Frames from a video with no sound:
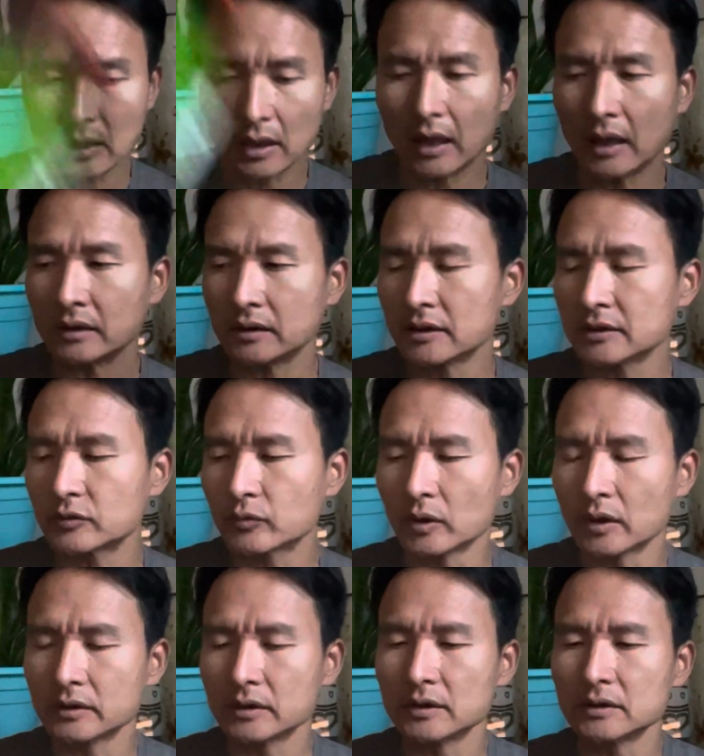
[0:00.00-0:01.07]
and this
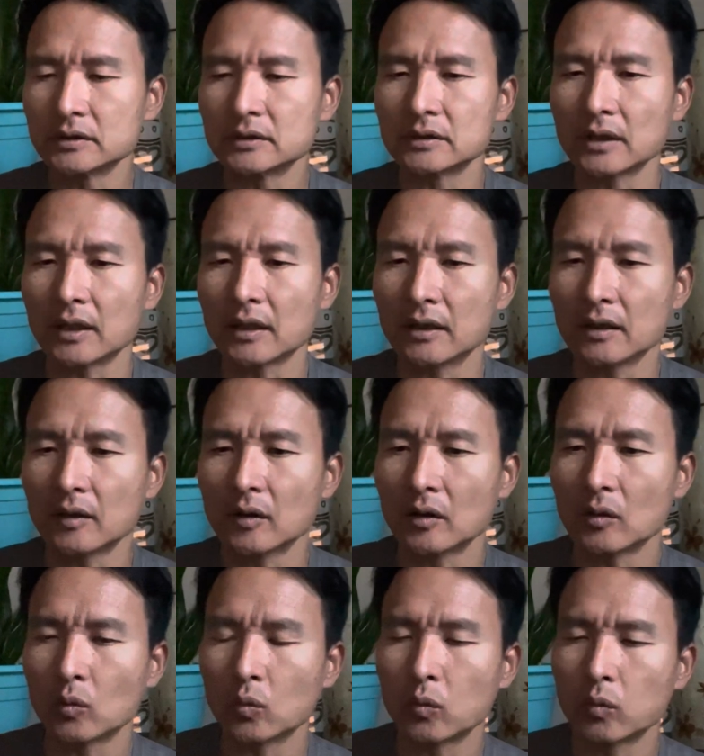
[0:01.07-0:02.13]
one is
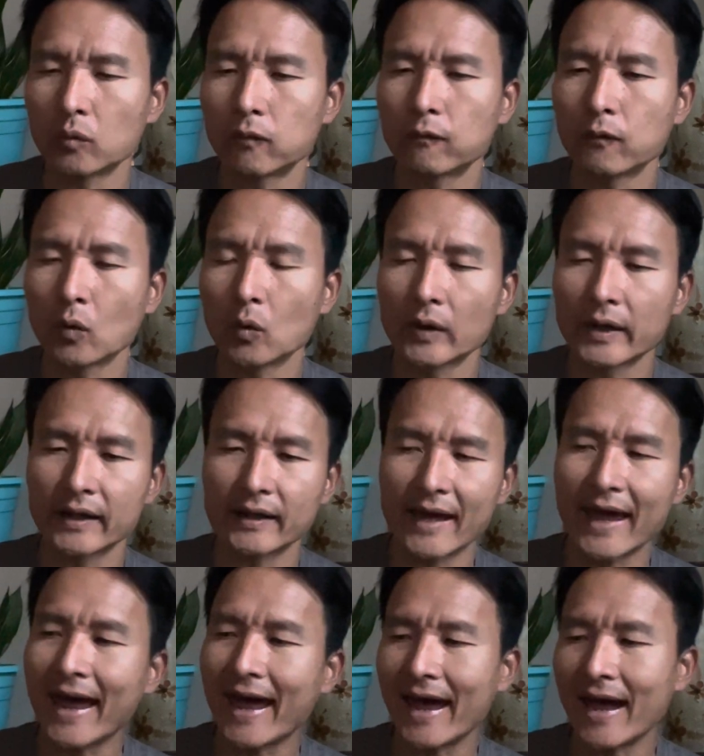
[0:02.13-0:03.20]

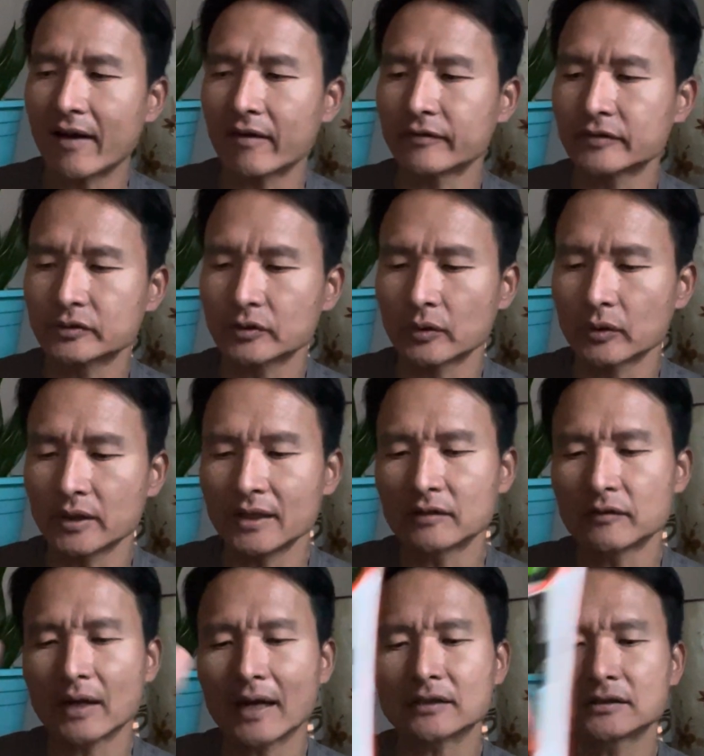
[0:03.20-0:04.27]
4.5, so it
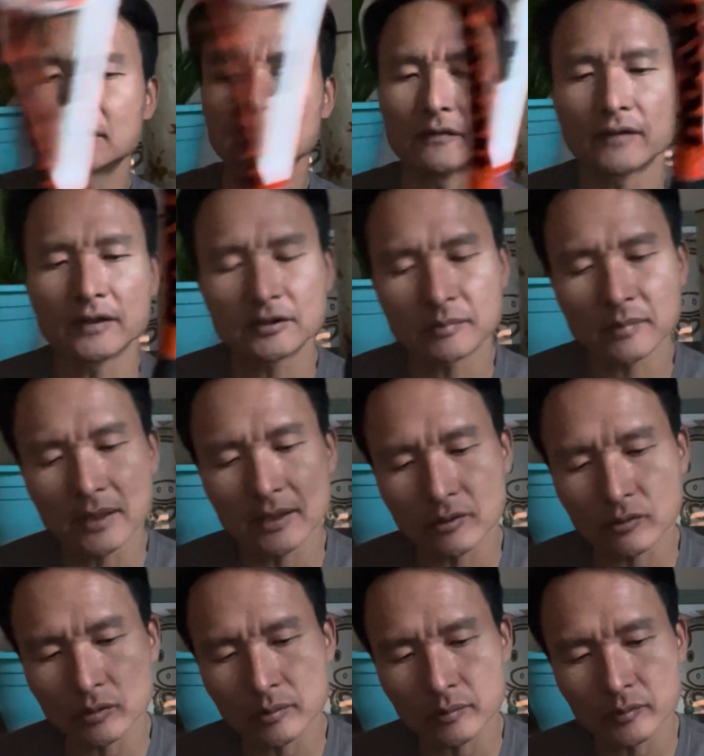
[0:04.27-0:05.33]
actually fits my
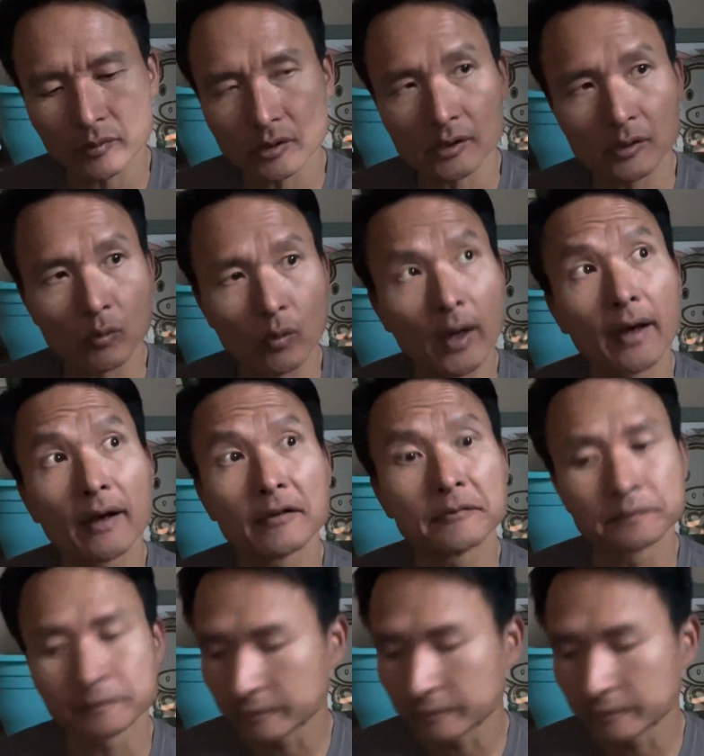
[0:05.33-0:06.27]
grip really well.